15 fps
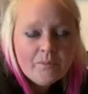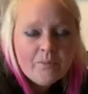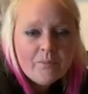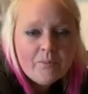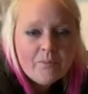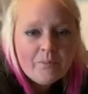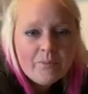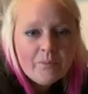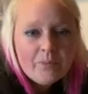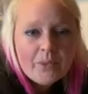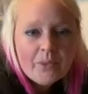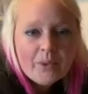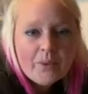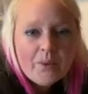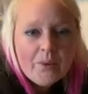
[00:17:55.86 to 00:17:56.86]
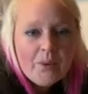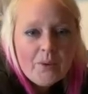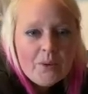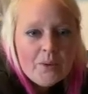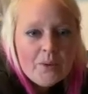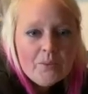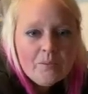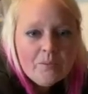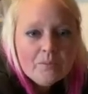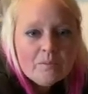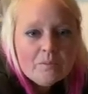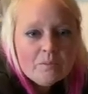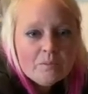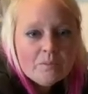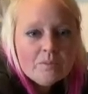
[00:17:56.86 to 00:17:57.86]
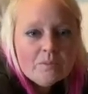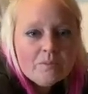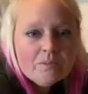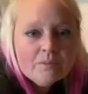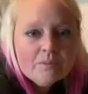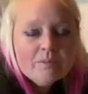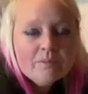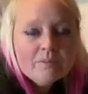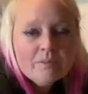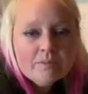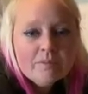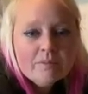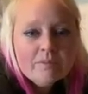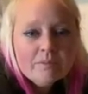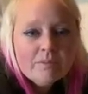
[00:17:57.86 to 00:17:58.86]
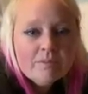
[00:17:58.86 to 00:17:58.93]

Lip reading: This person isn't speaking.